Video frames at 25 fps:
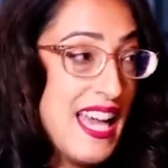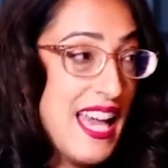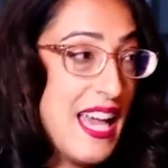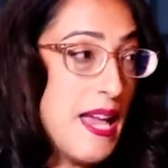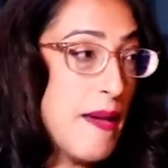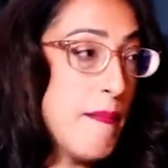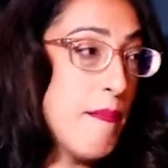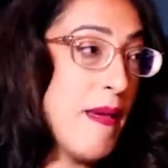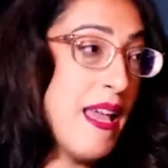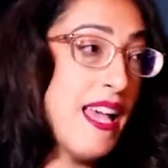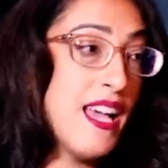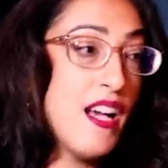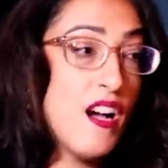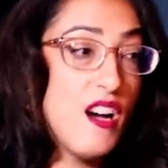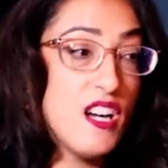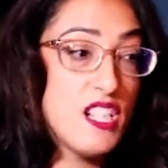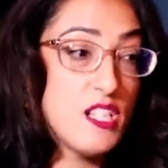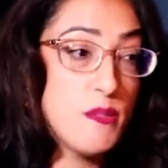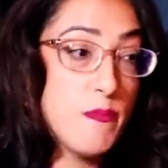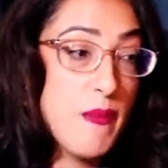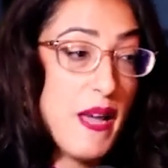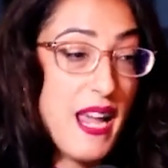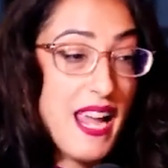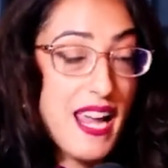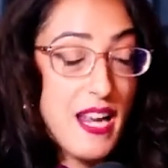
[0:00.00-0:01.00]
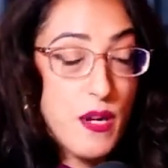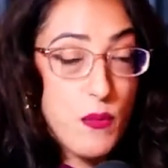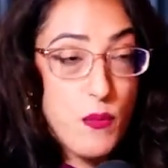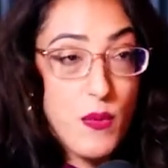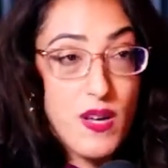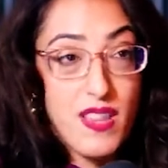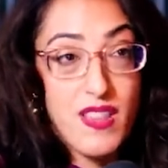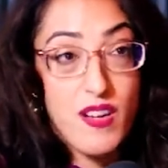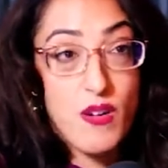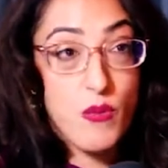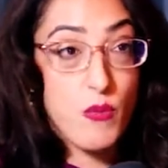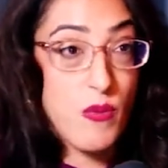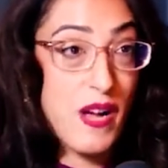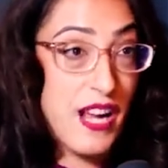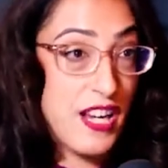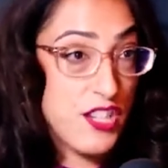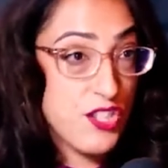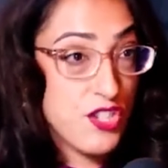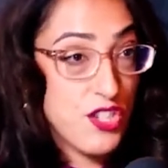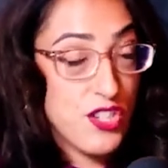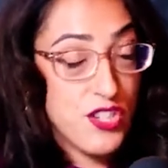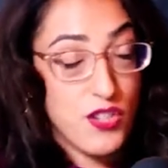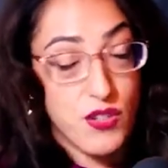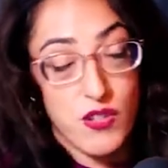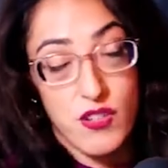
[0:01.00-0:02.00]
It may cause pain with
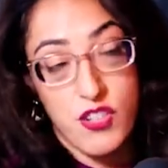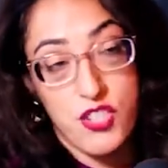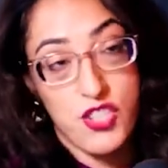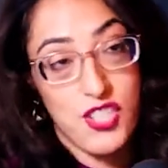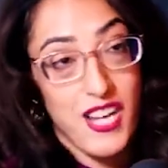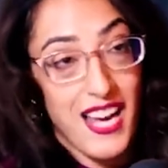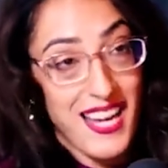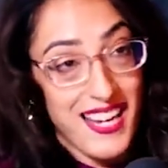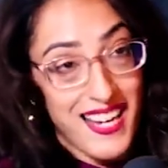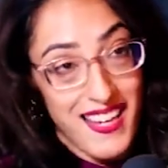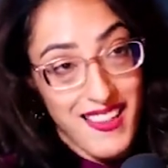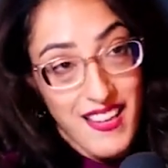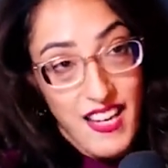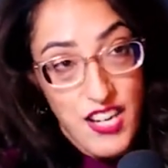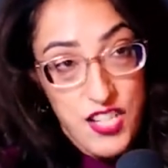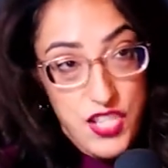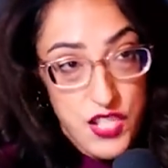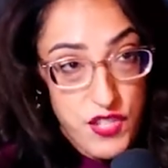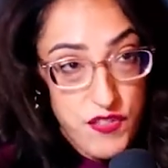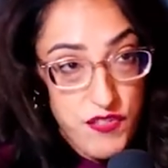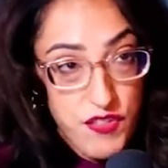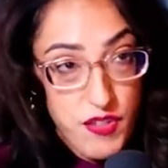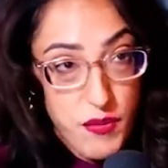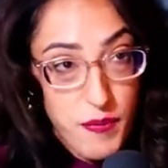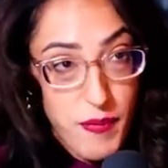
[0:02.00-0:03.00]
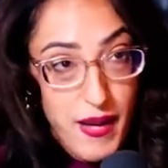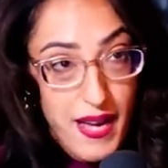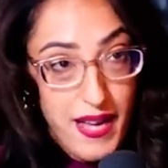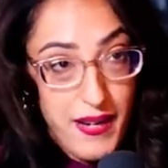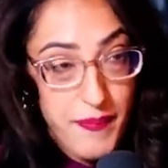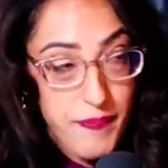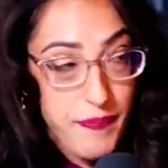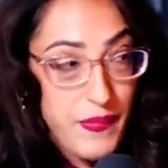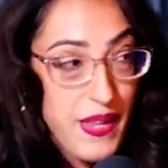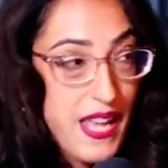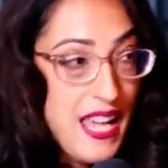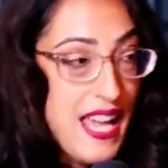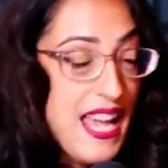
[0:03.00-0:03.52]
erection or ejaculation for men.